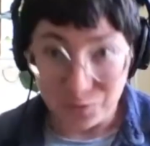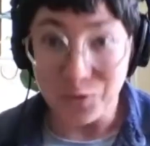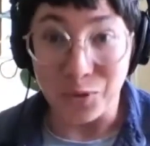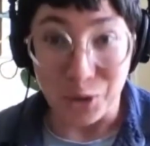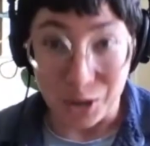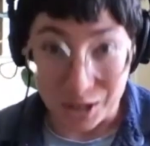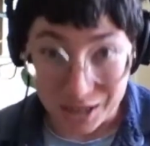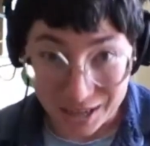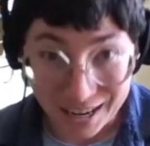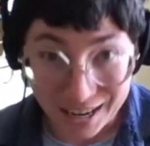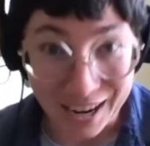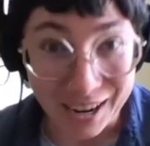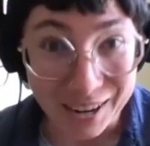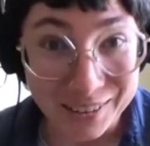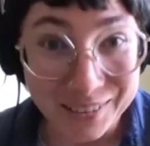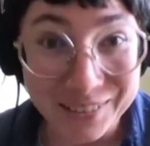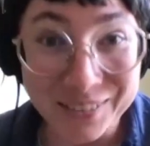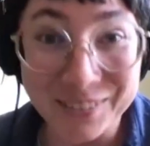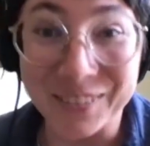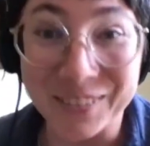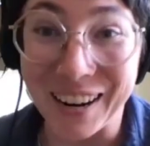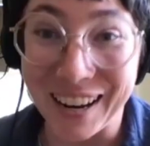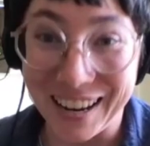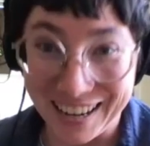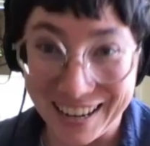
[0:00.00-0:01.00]
freaking out,
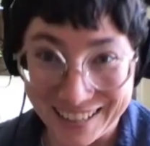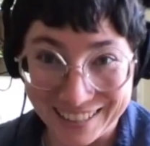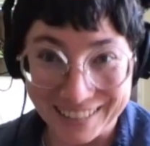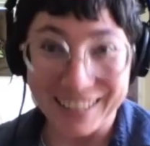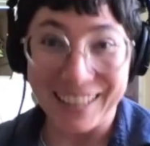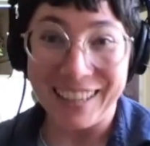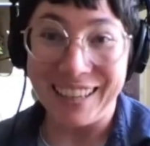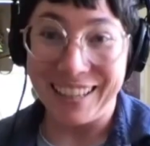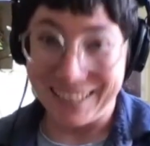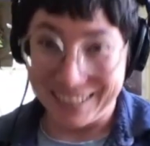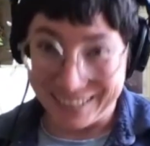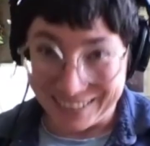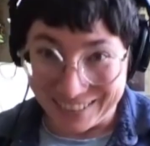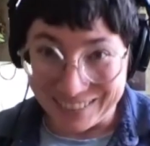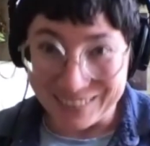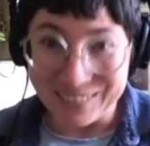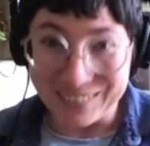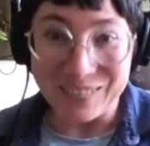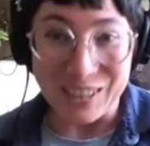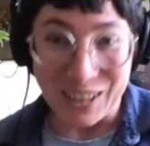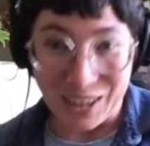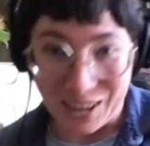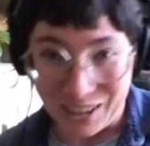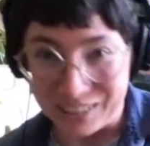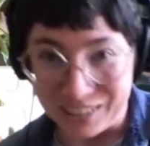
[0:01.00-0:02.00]
right? Like
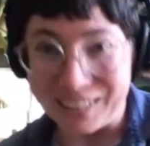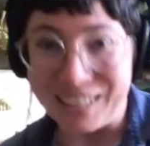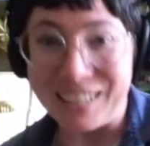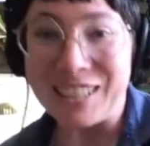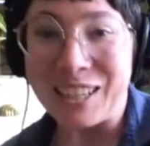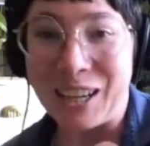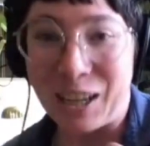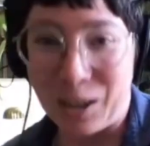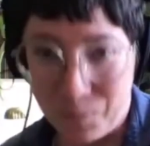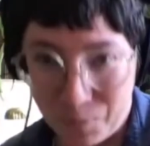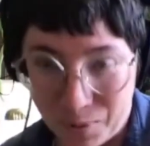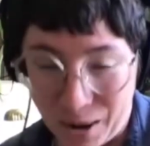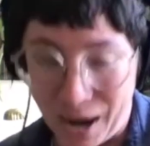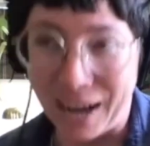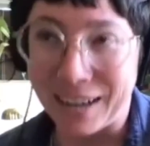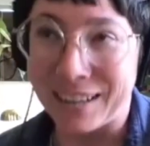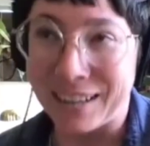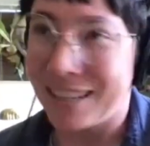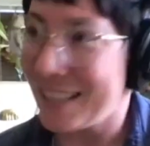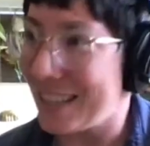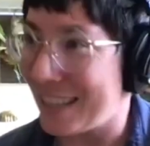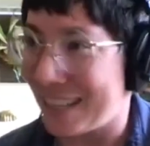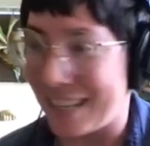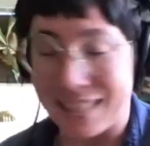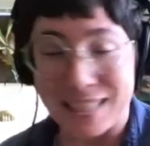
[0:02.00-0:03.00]
we all need to kind of
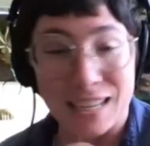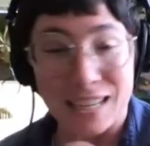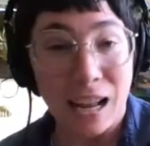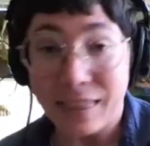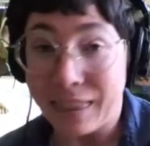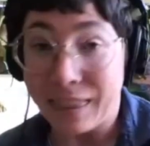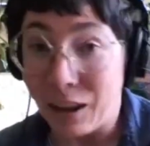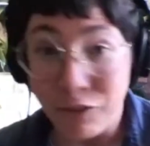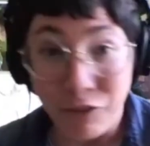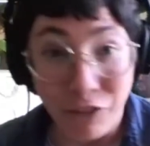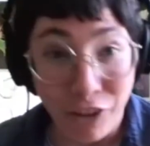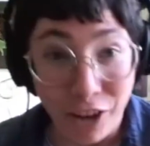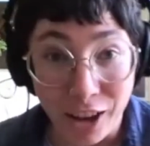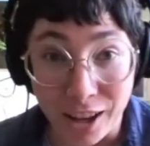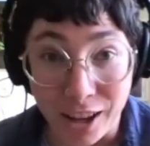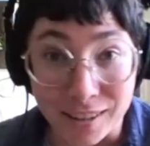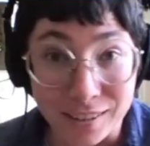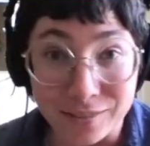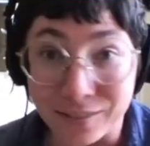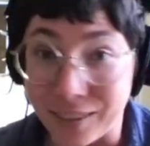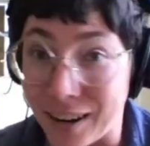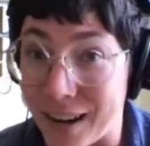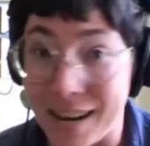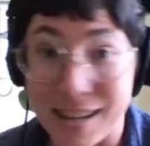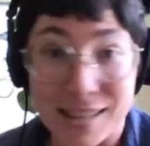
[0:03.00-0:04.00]
practice and it's not that
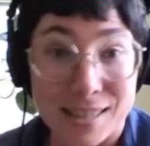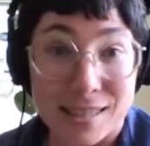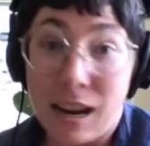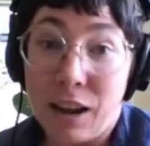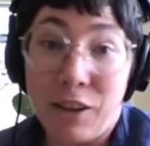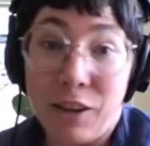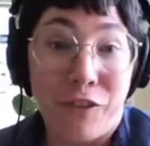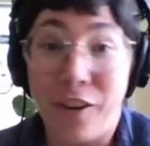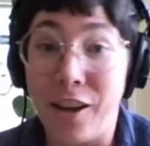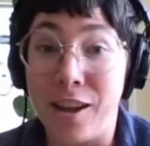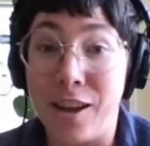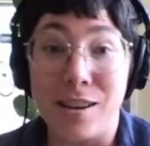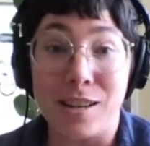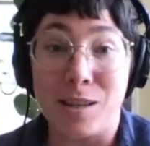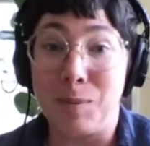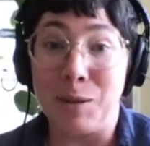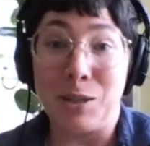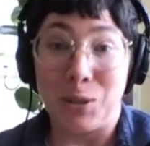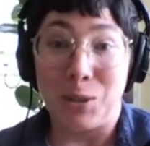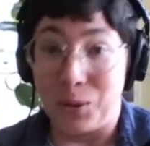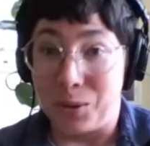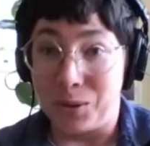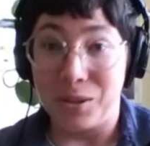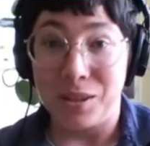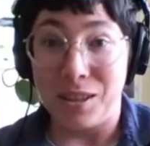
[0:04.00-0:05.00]
fun, right? It's not fun to be
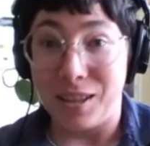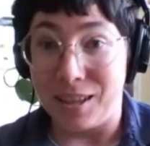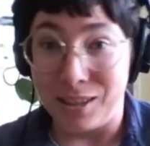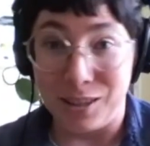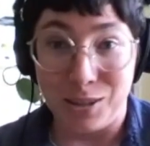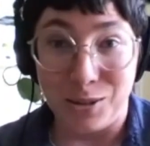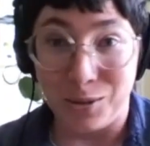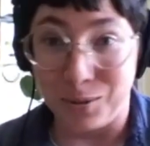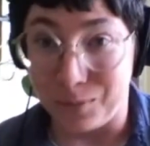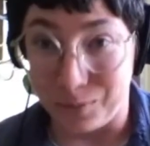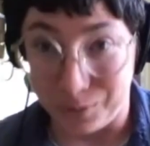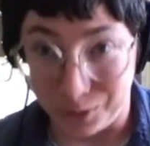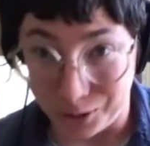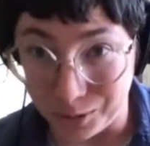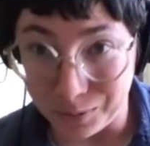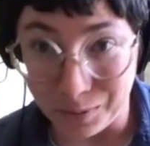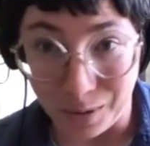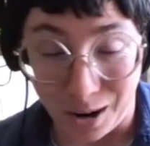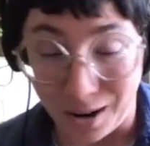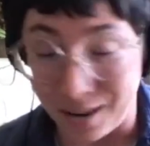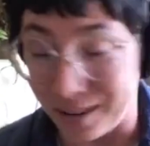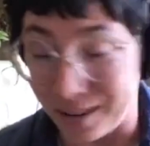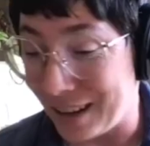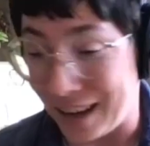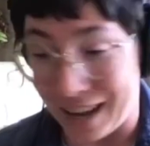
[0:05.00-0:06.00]
told that you're
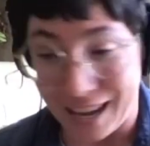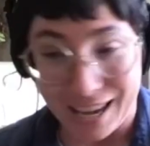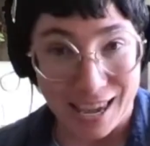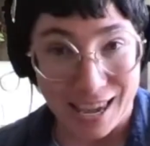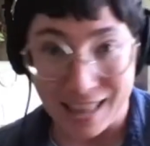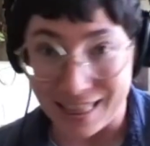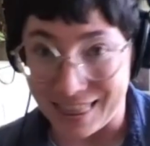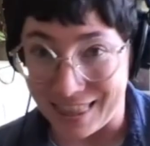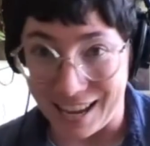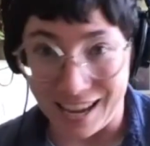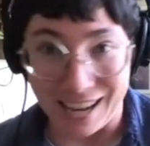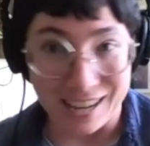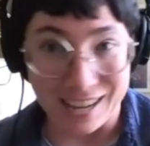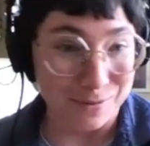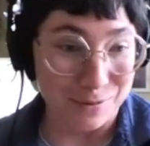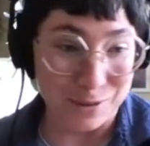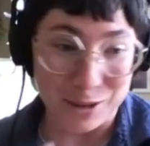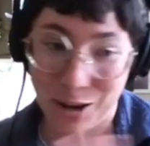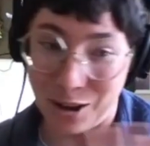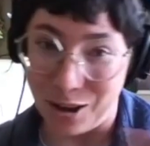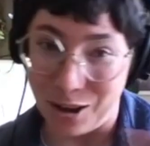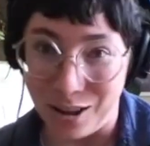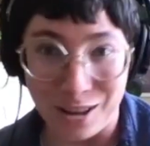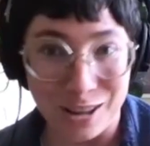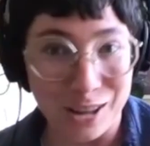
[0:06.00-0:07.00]
wrong. I get that.
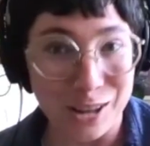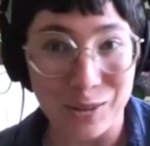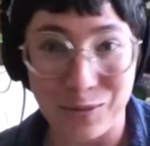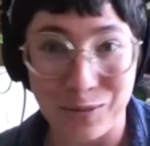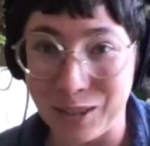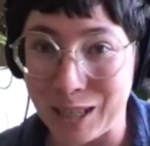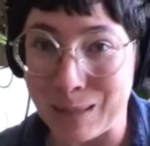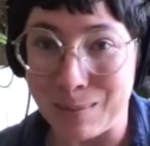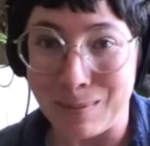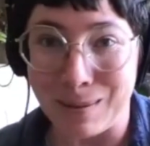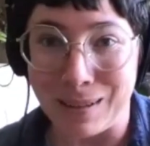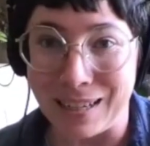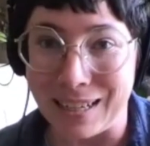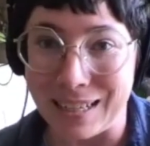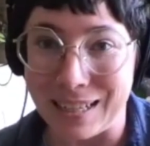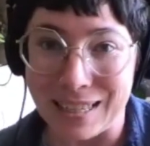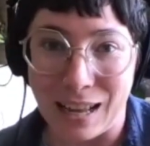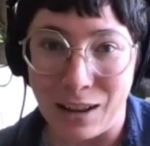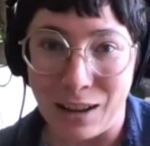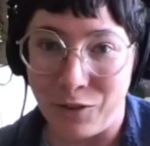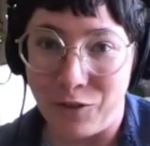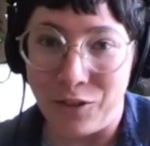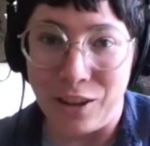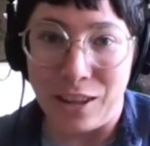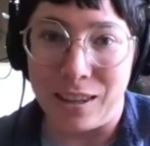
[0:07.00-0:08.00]
We all have experienced
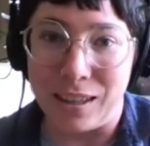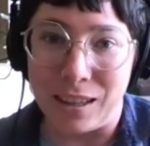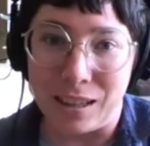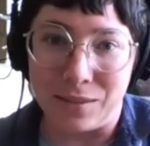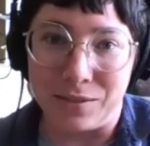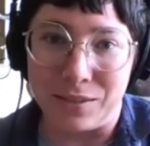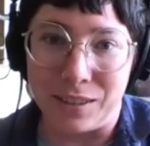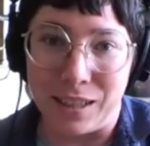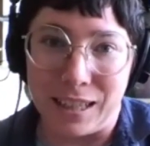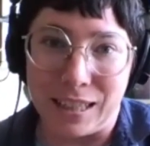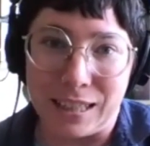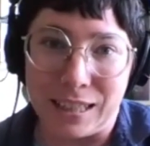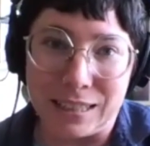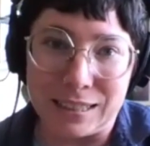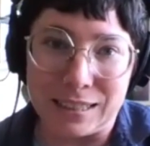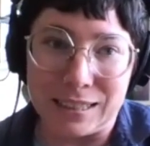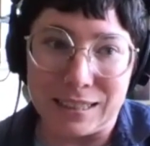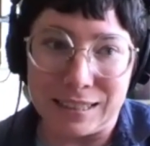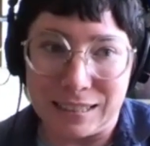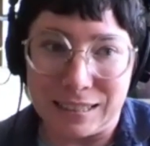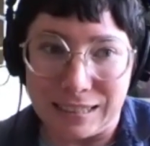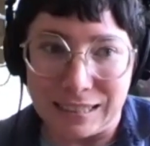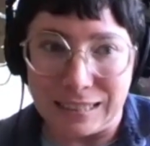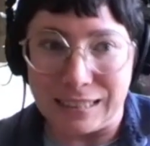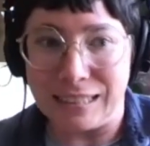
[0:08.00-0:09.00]
that feeling of like
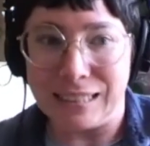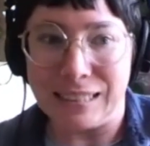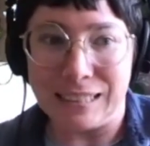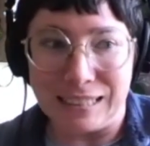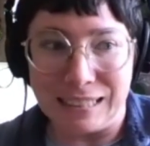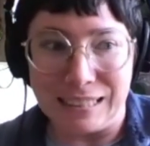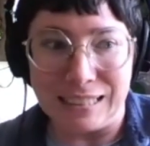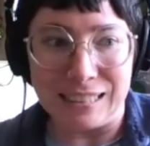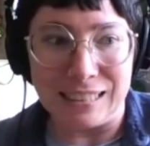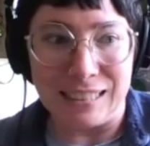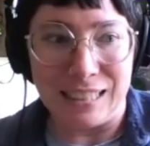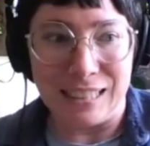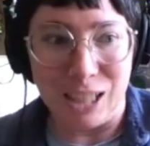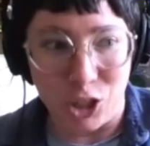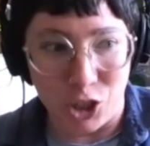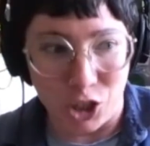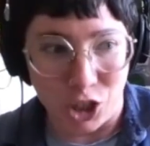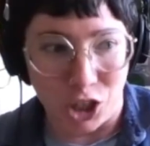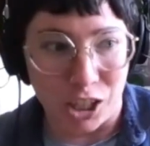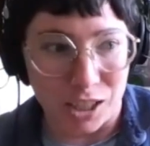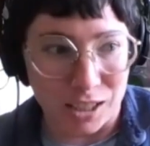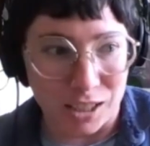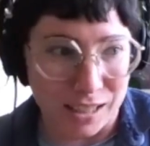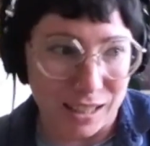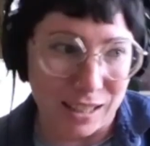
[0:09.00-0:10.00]
knee
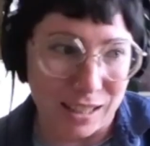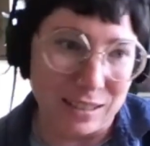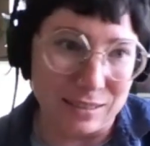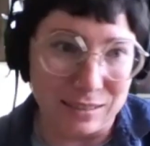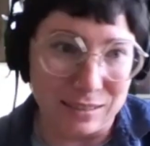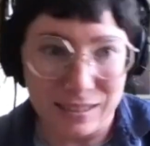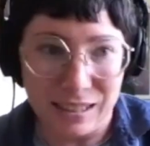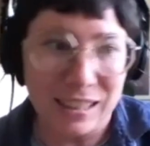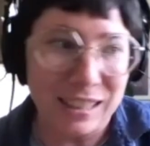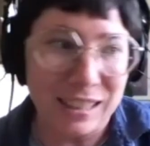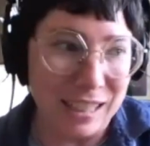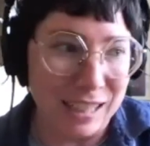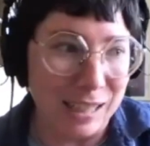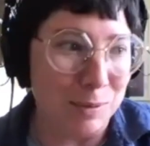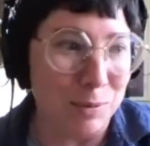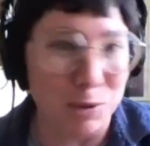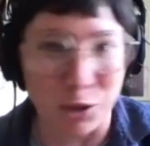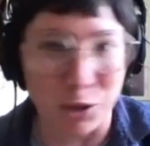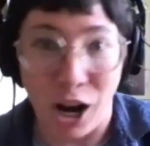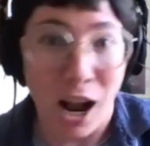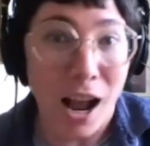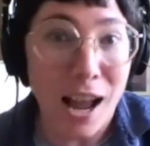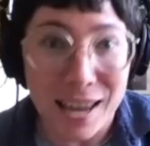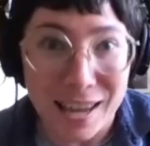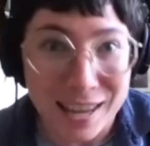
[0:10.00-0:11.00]
jerk, like, I'm
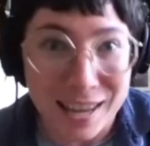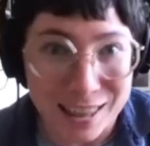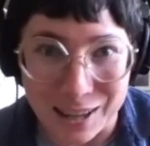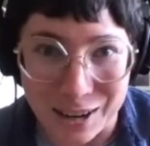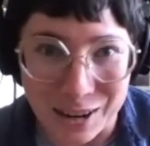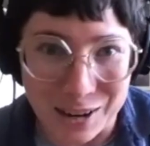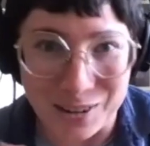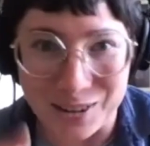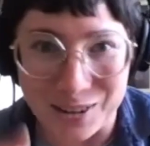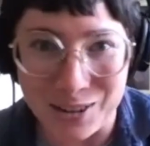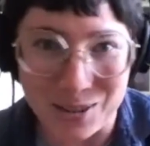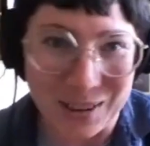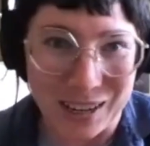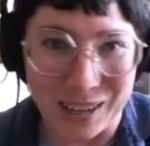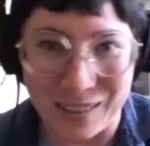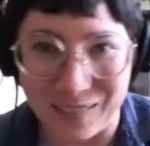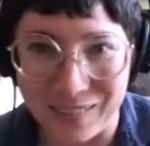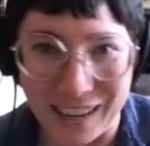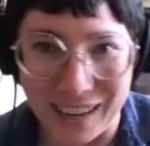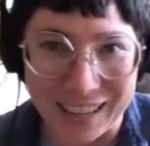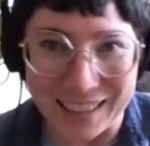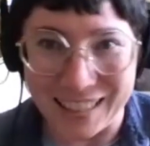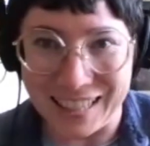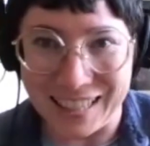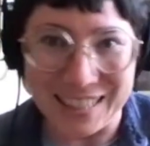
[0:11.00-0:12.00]
trying though, and you kind of
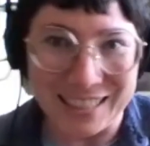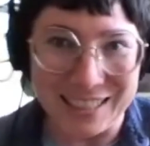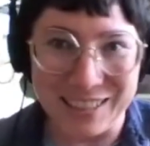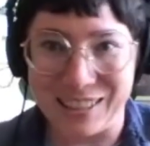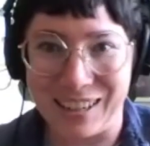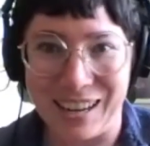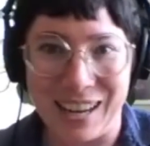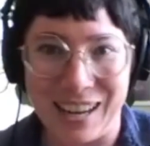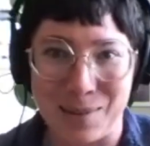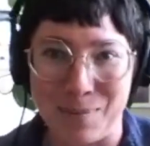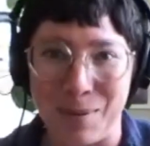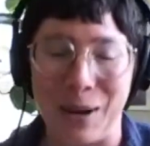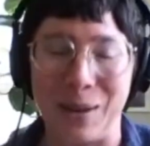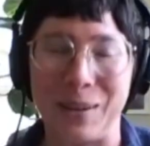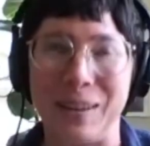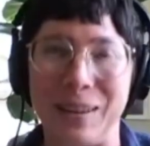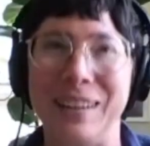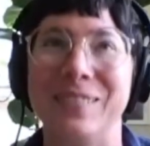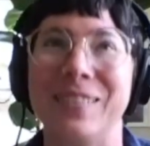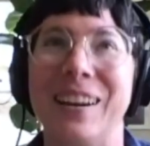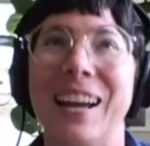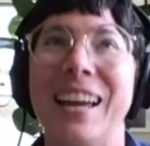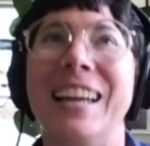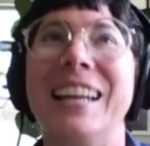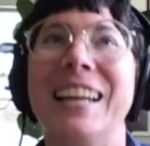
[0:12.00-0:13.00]
get in your head about
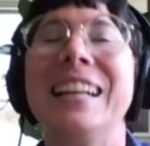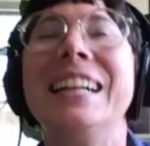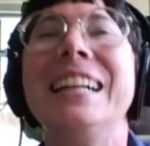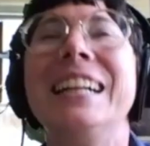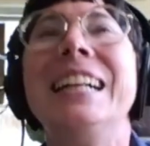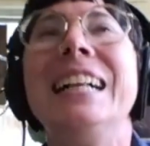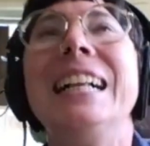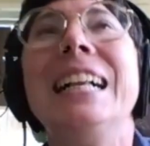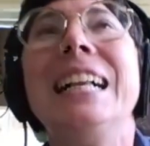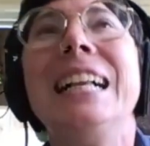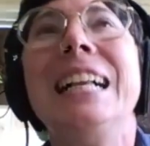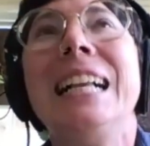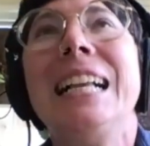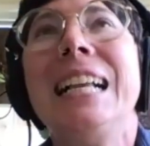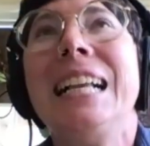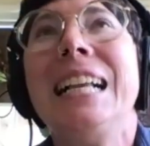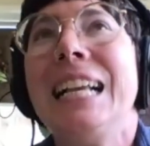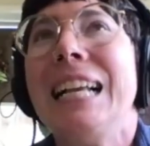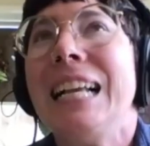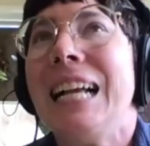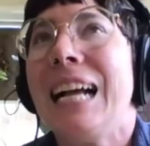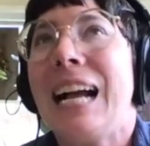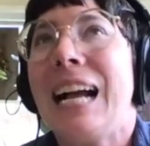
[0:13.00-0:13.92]
it, right? I